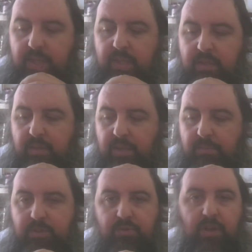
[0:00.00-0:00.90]

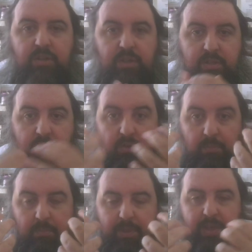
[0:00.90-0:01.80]
same structure as a
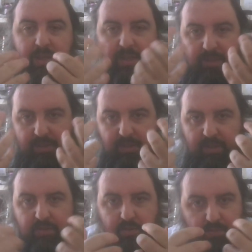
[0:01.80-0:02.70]
human being is. They're
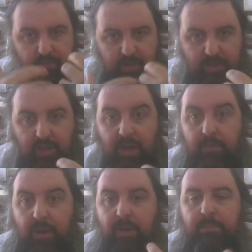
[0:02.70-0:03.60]
sort of like
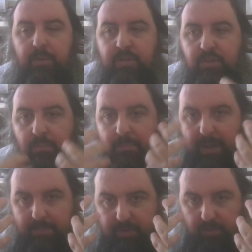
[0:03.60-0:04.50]
our bodies are
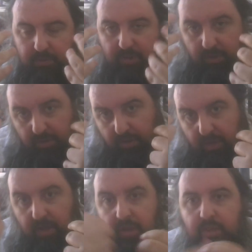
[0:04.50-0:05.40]
mapped onto
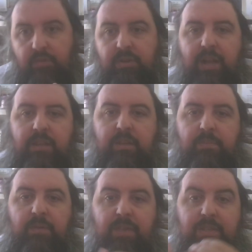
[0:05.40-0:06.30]
the reality
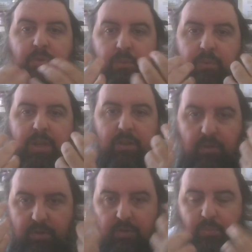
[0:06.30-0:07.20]
above. That's why we
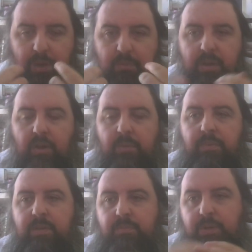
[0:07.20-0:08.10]
look the way we are.
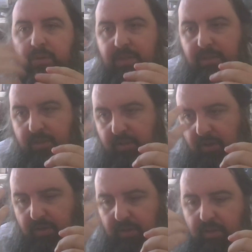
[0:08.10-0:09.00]
It's because there's a
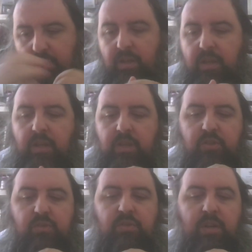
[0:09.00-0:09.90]
certain
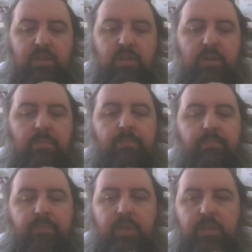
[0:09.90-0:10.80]
structure
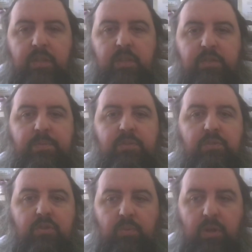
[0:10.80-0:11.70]
to the
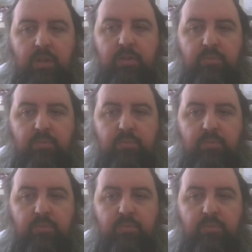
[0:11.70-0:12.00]
spiritual worlds,